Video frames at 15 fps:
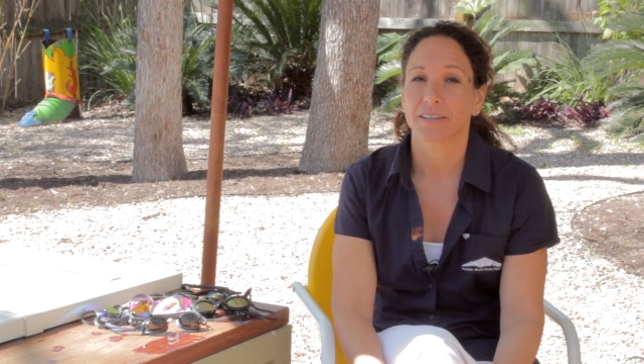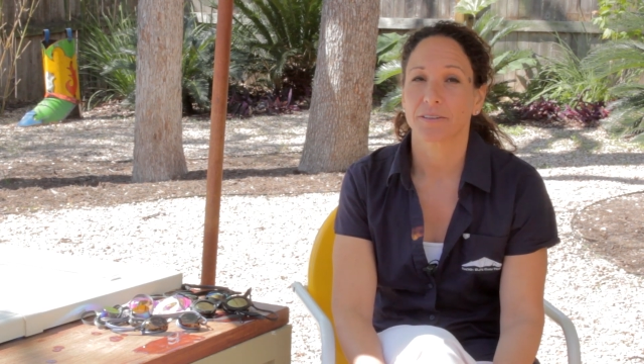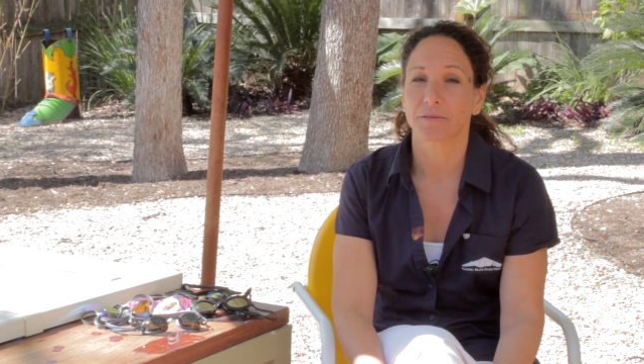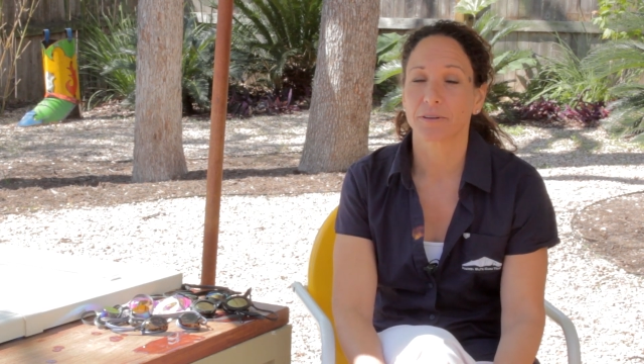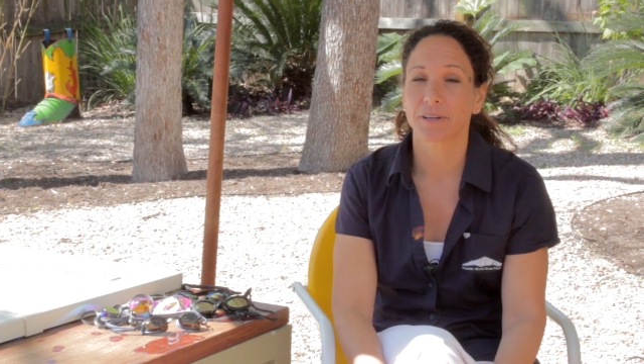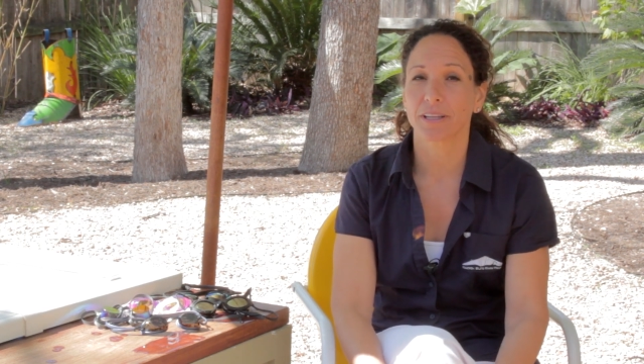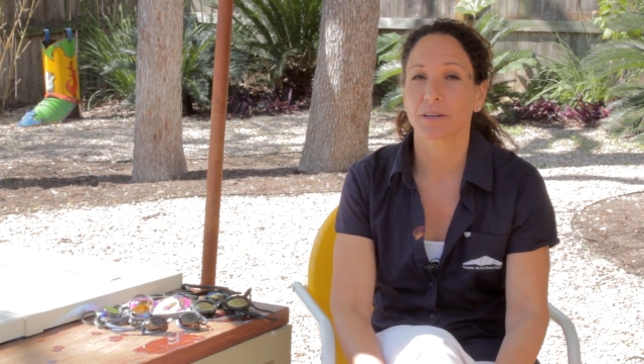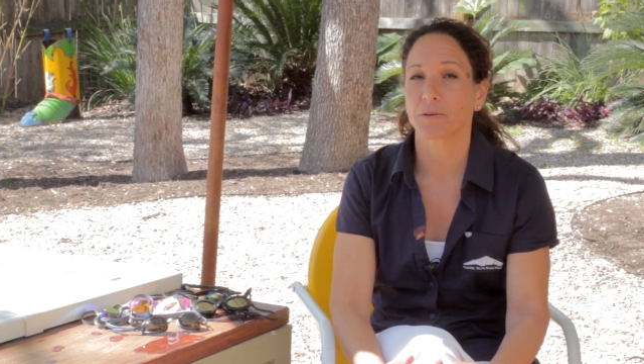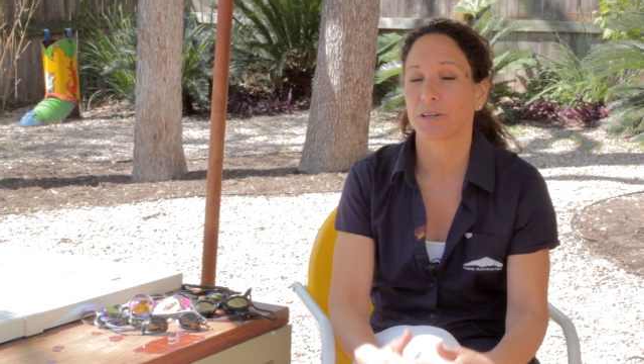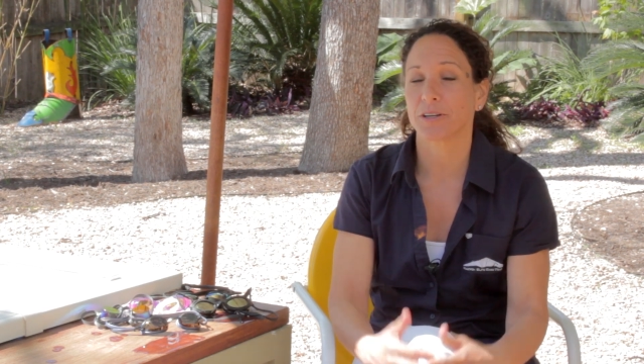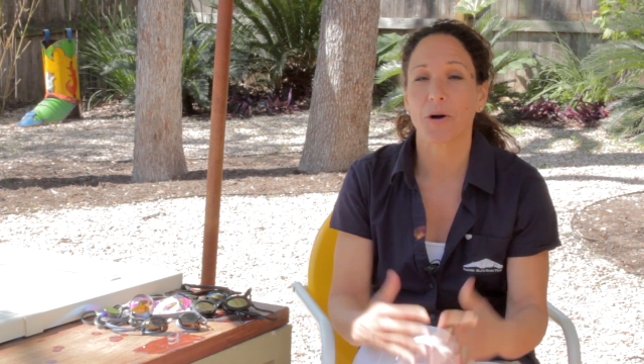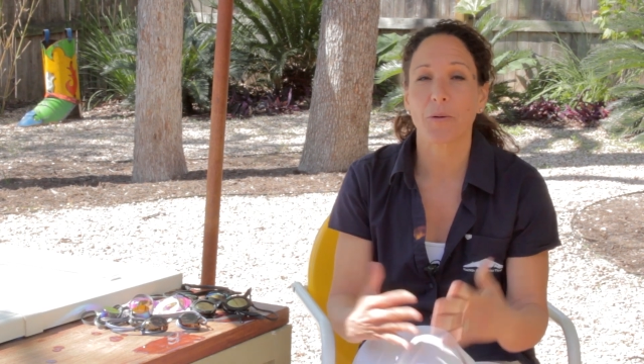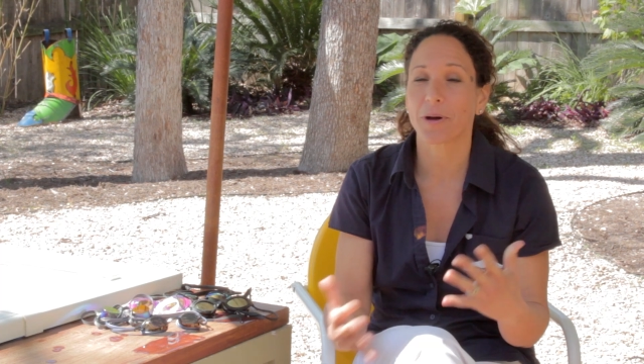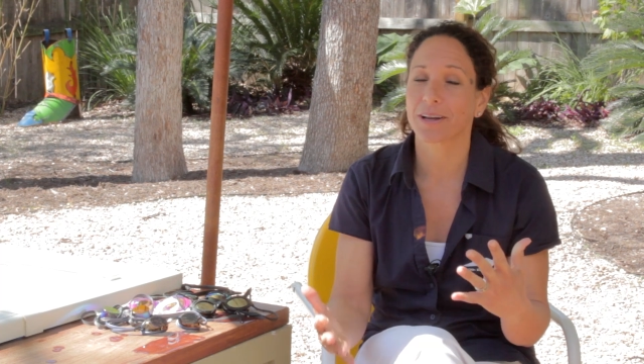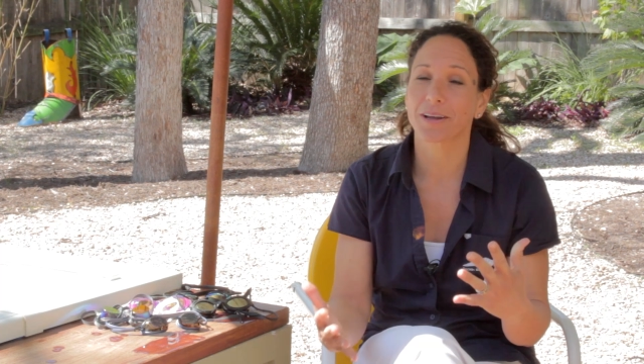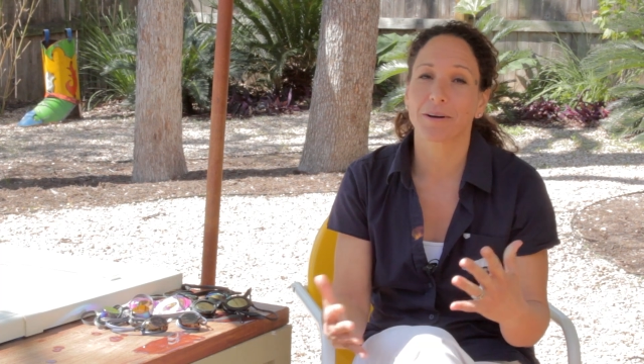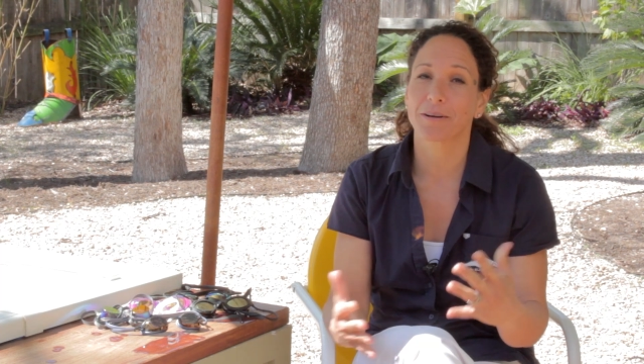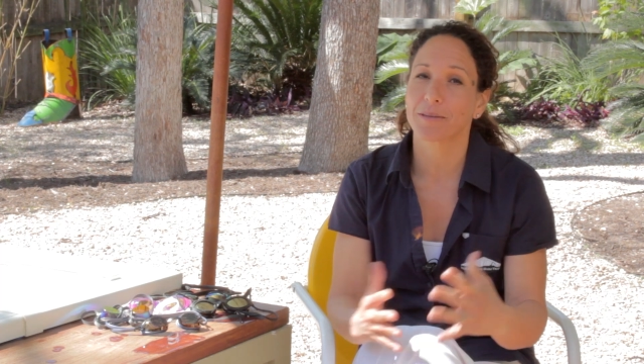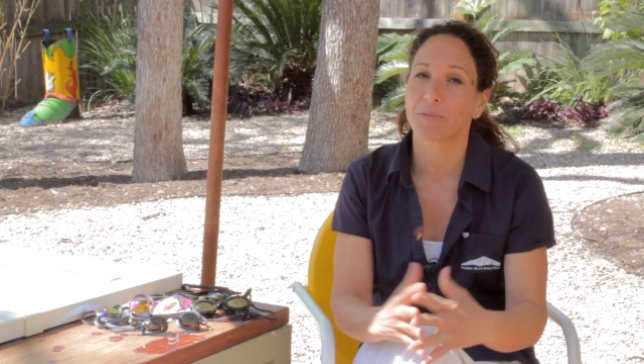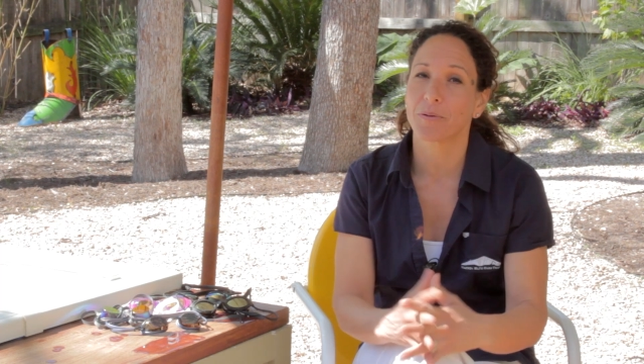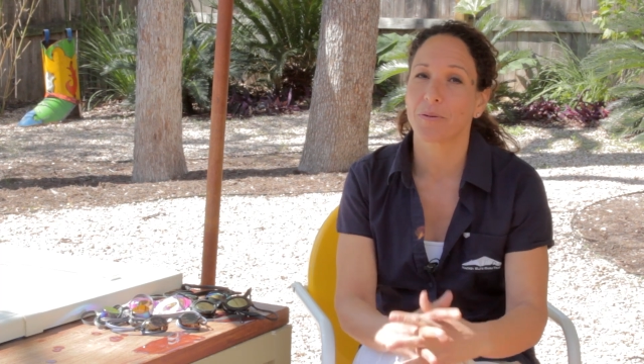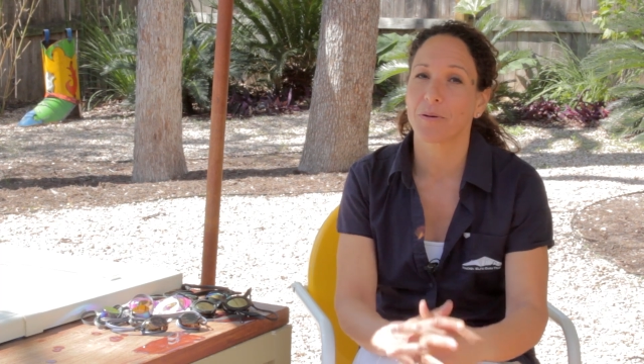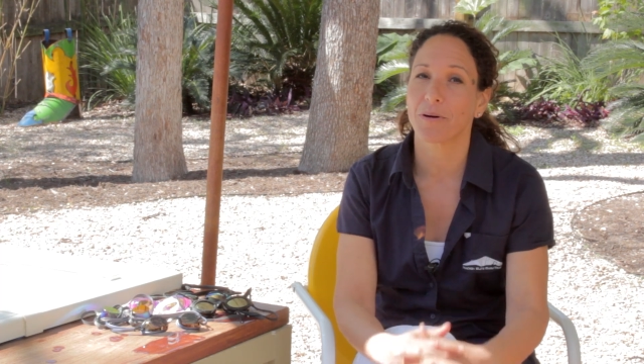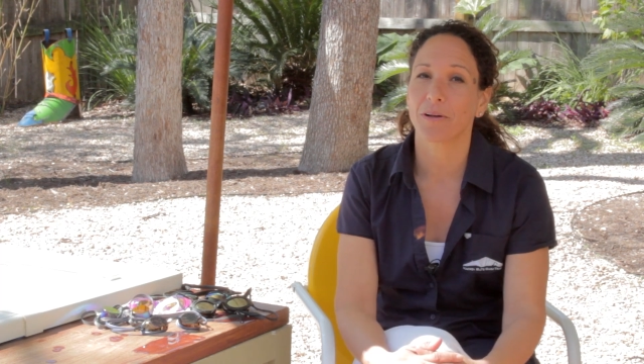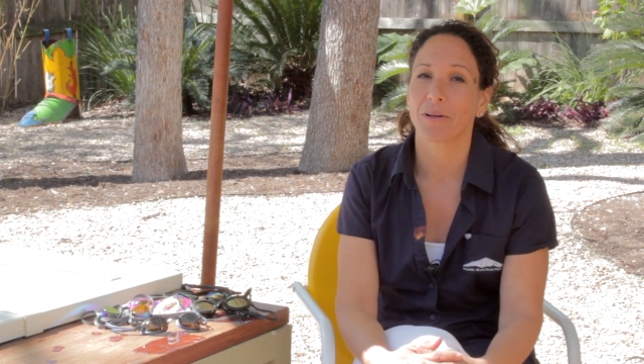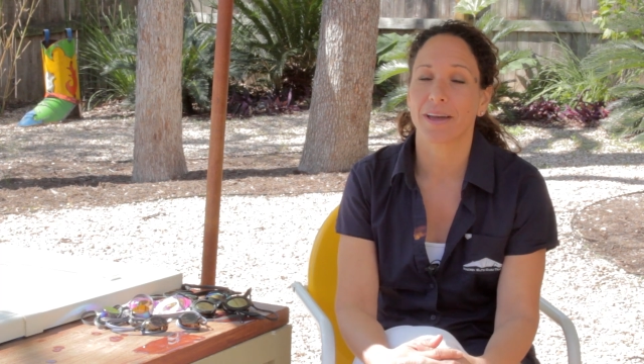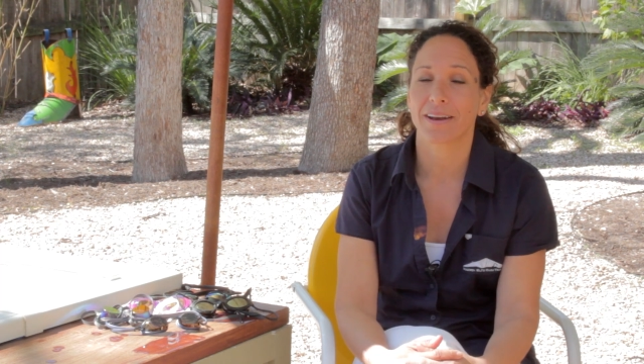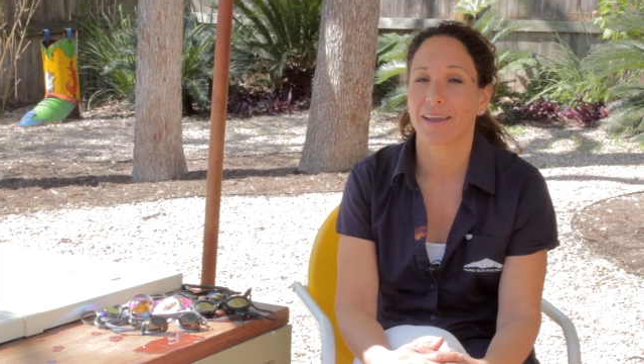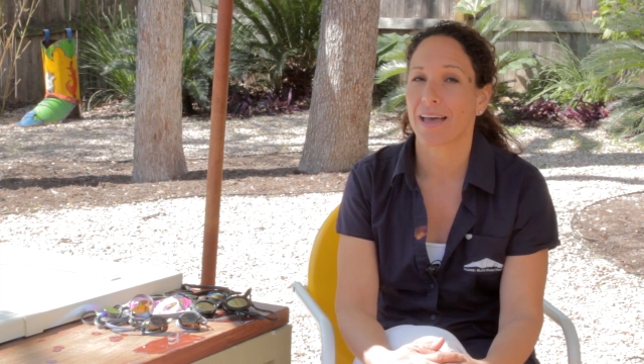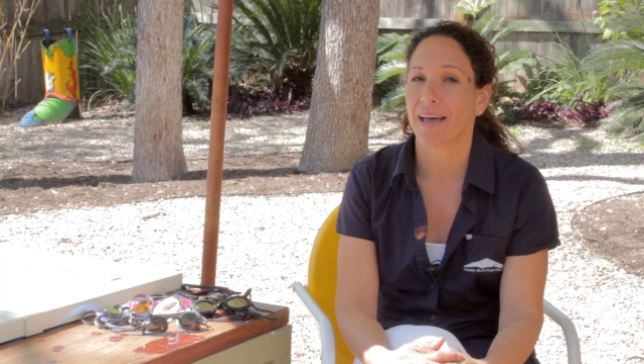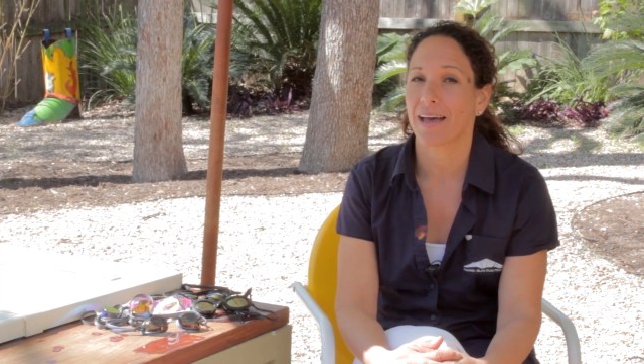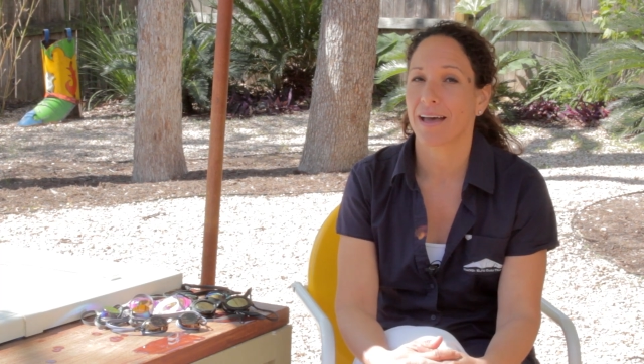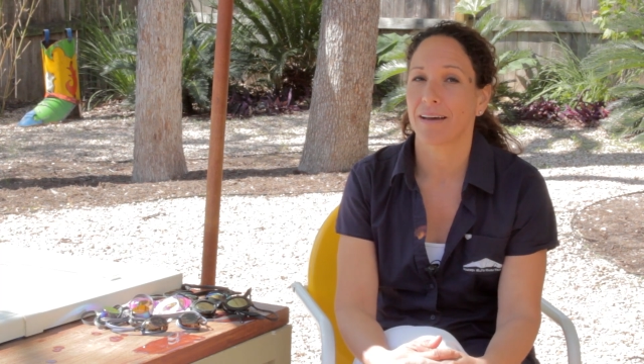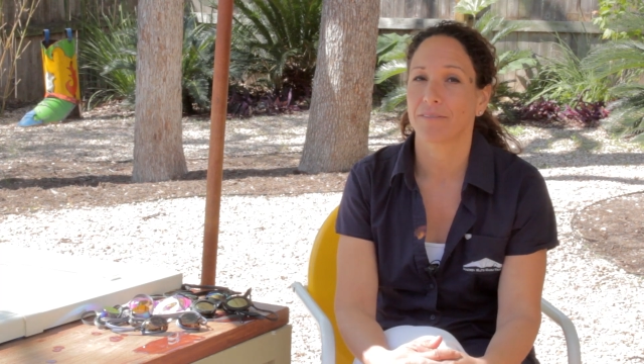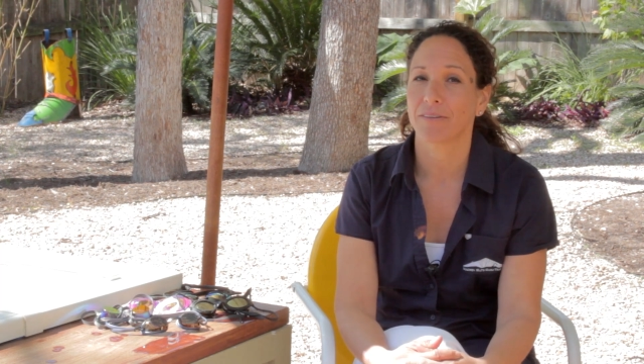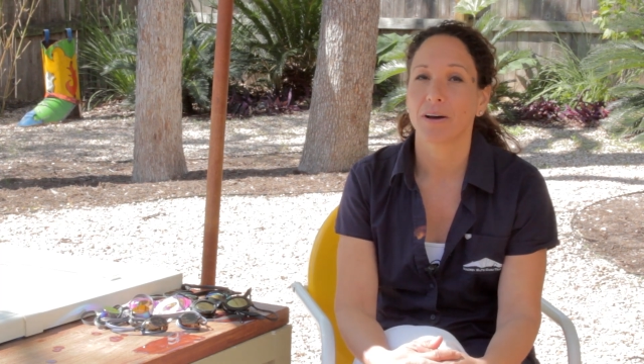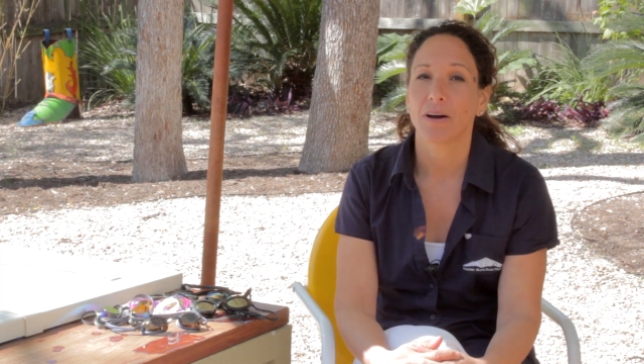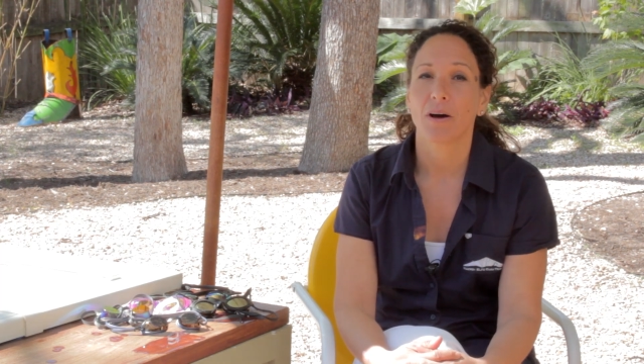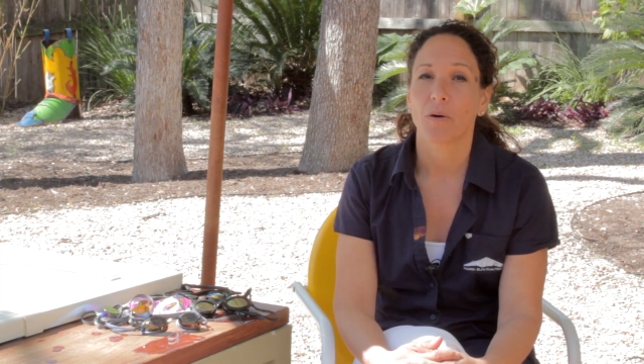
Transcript: You really you don't want to go to the pool and have